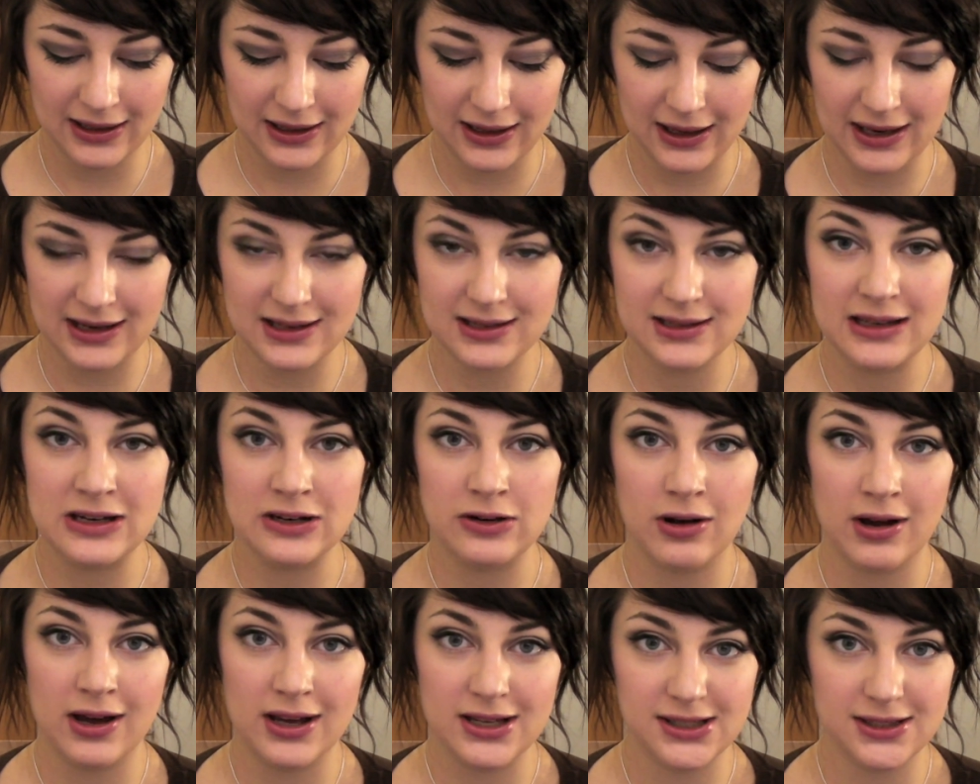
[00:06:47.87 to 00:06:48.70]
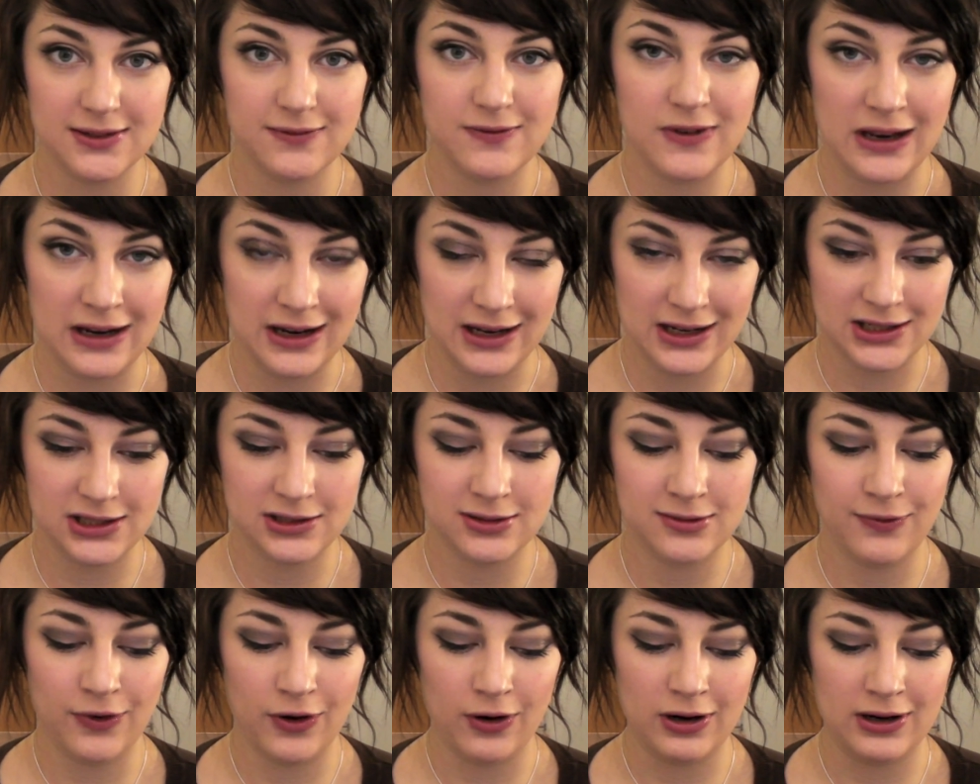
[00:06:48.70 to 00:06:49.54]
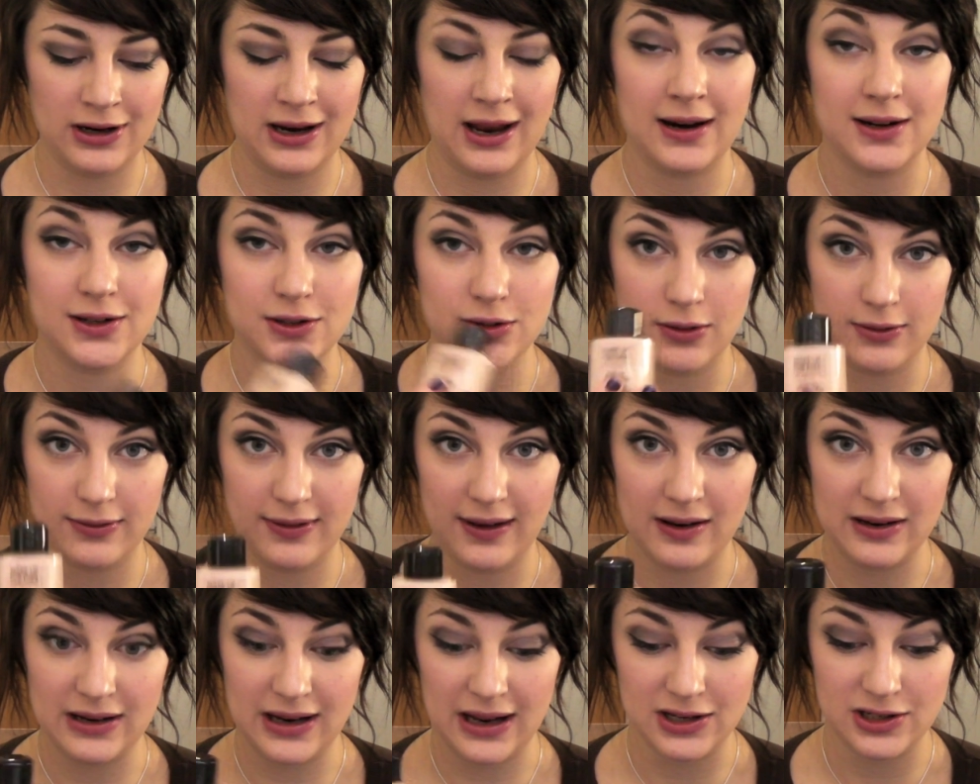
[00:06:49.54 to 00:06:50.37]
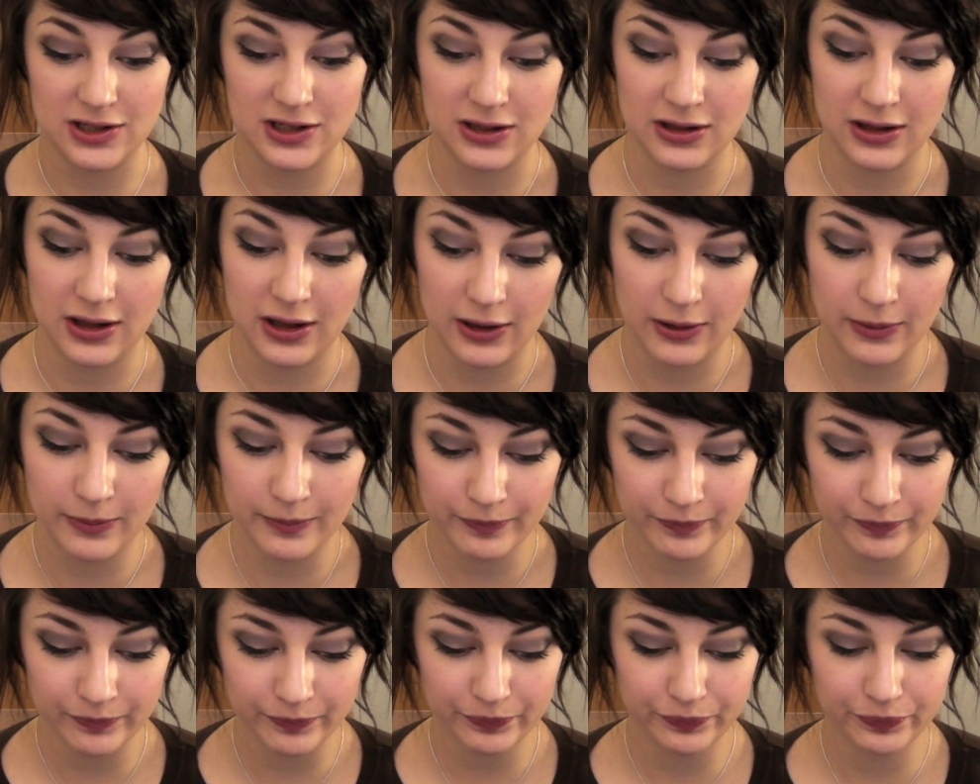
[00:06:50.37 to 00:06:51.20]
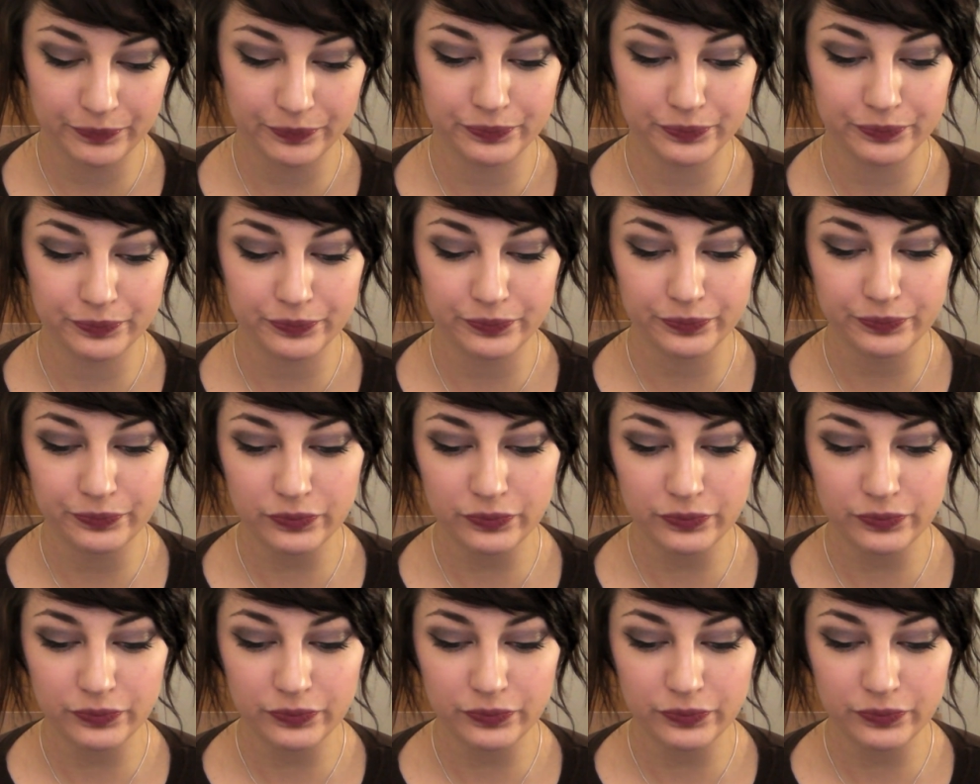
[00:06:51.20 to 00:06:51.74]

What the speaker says: It is a nice finish for a natural foundation though.